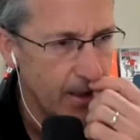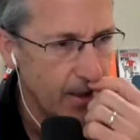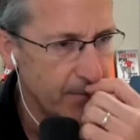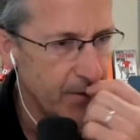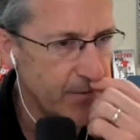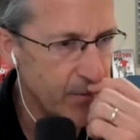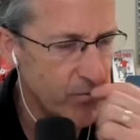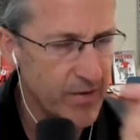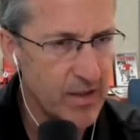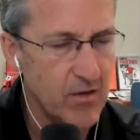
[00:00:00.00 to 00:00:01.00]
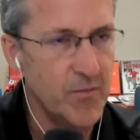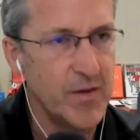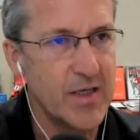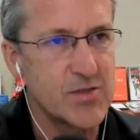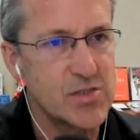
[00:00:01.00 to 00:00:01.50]
um, and then we're thinking, oh
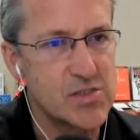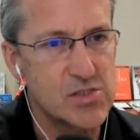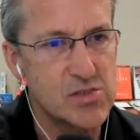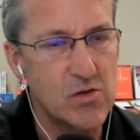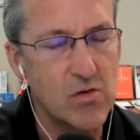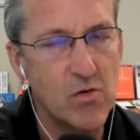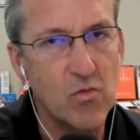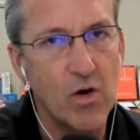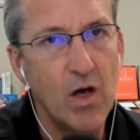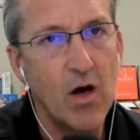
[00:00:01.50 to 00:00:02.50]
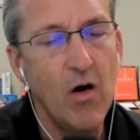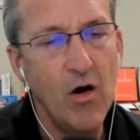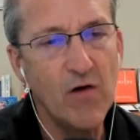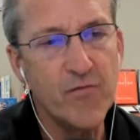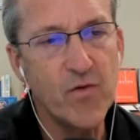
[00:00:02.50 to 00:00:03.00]
my gosh, this is so
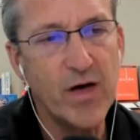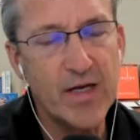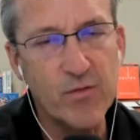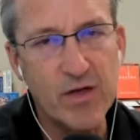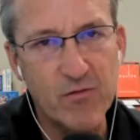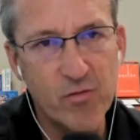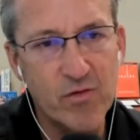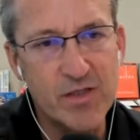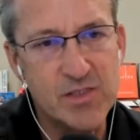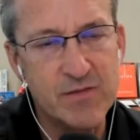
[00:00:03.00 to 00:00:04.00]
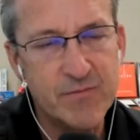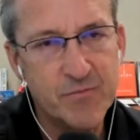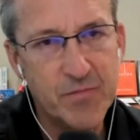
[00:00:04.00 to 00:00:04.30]
awful. How do we get through this?